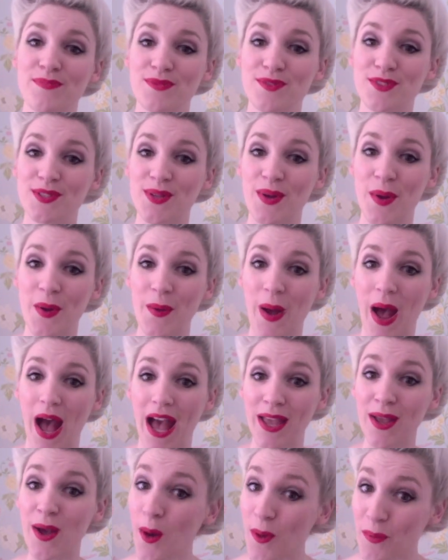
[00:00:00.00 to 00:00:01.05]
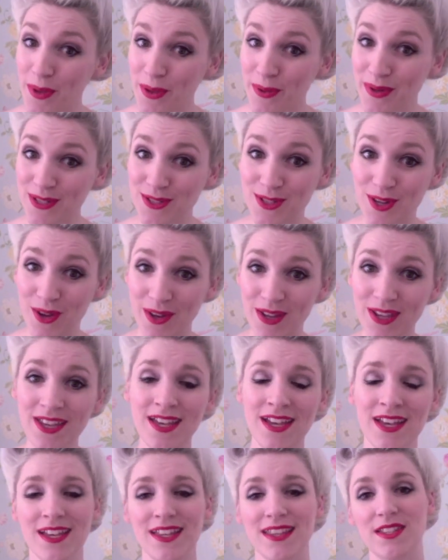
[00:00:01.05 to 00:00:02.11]
So I hope you enjoy
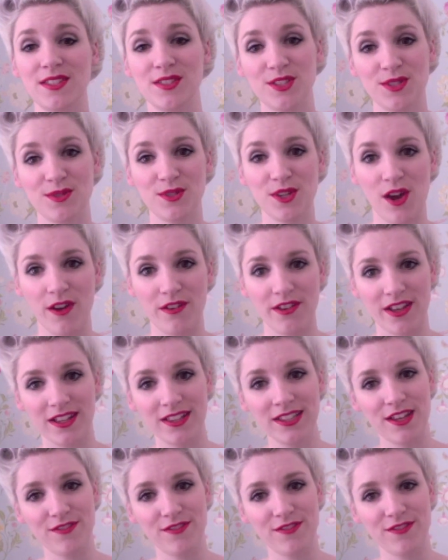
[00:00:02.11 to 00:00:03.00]
this tutorial.